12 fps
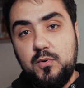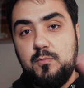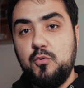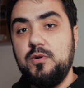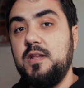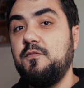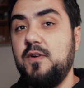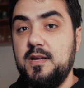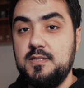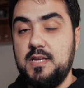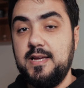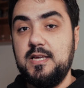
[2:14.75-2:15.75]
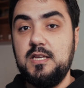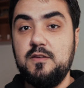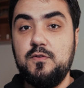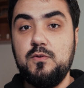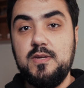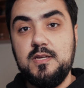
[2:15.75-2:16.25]
important advice I can give
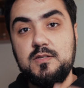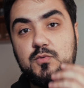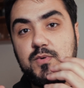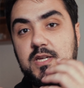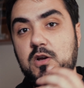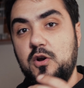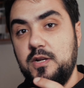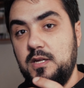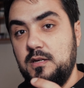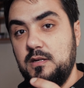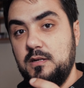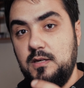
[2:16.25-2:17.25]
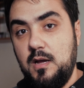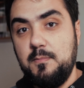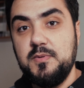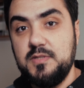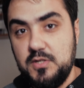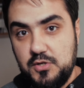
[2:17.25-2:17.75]
you is regarding
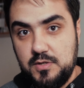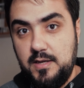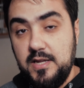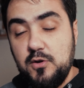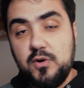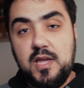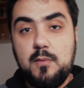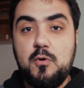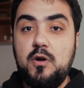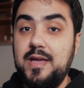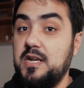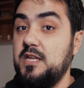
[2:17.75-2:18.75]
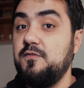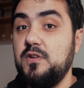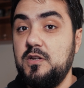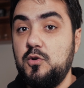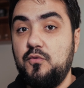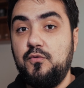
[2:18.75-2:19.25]
composition. In your camera and even
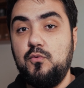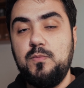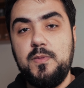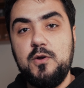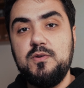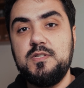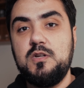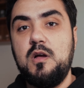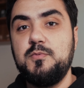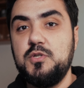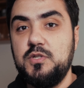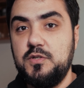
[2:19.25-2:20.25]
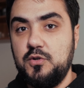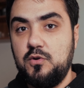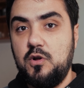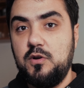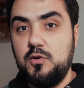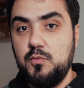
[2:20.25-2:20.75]
in your phone, there is an option to turn
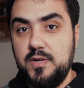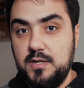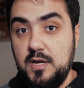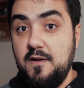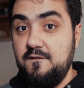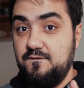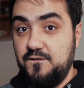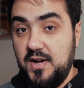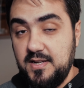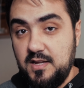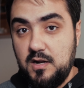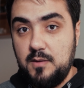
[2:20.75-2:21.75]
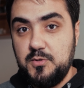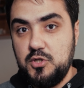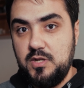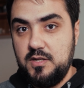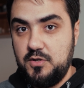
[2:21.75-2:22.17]
on a grid. Find that option and